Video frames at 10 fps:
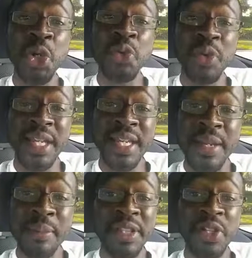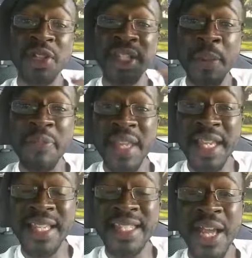written in. But there are some
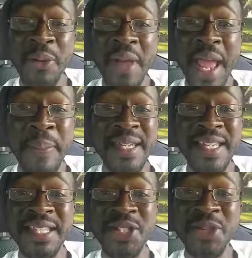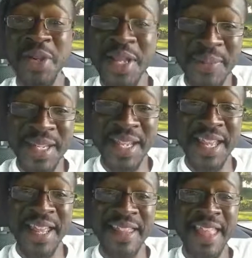things that happened in the script
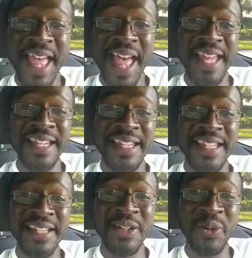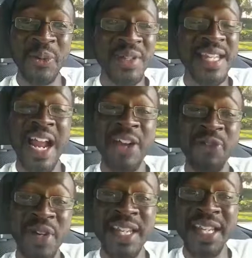that was
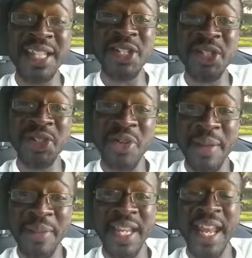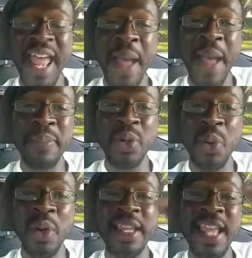not written in the script. It happened
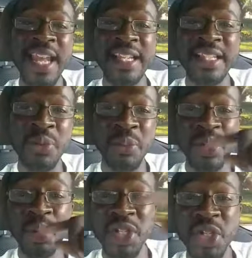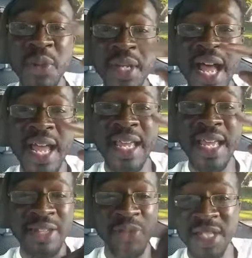organically between you and I
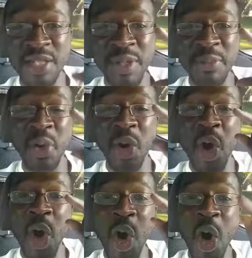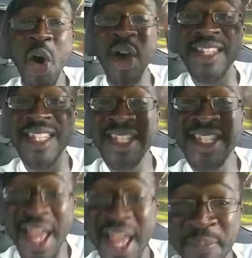and the rest of the people on
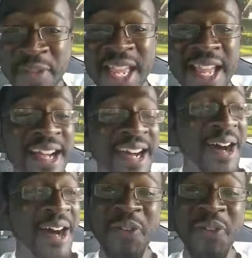set. For